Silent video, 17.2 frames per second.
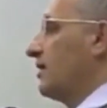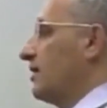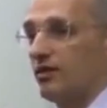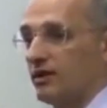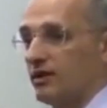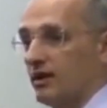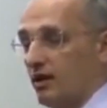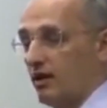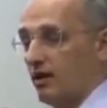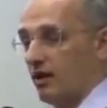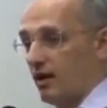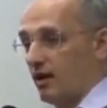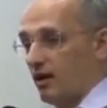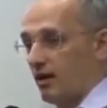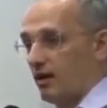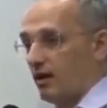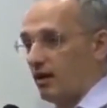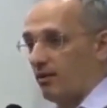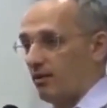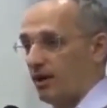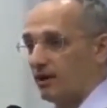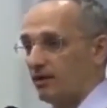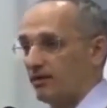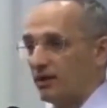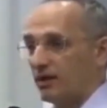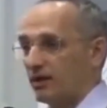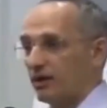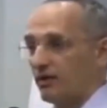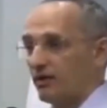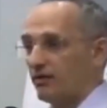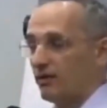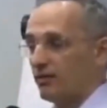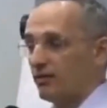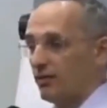The aroma spreads gently
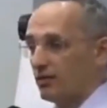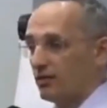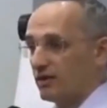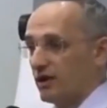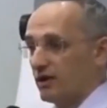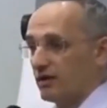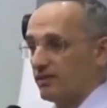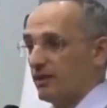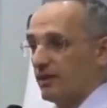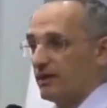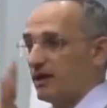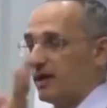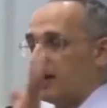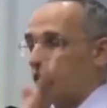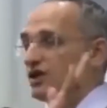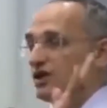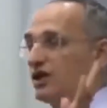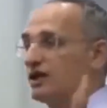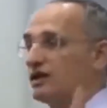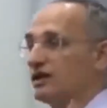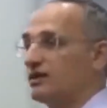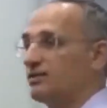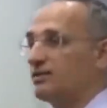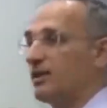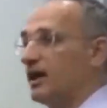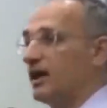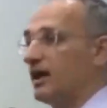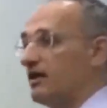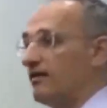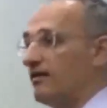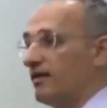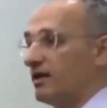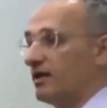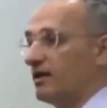through water evaporation, and it's important
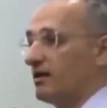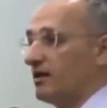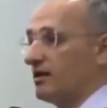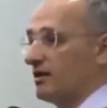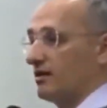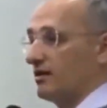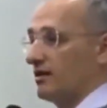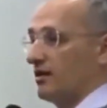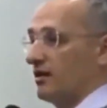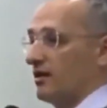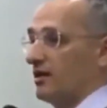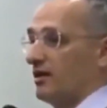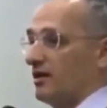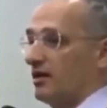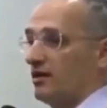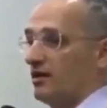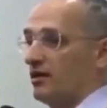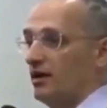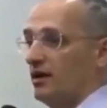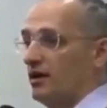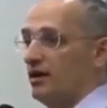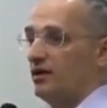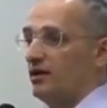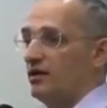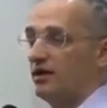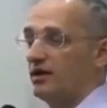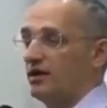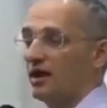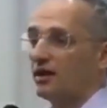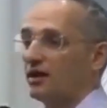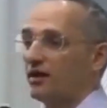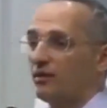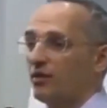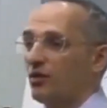not to add too many drops. Too much
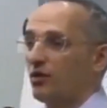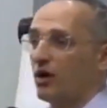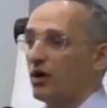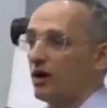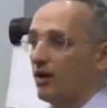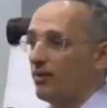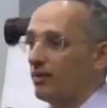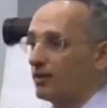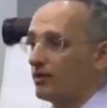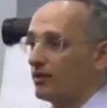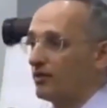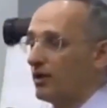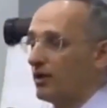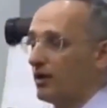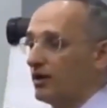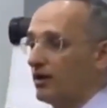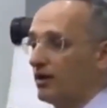can overload the system.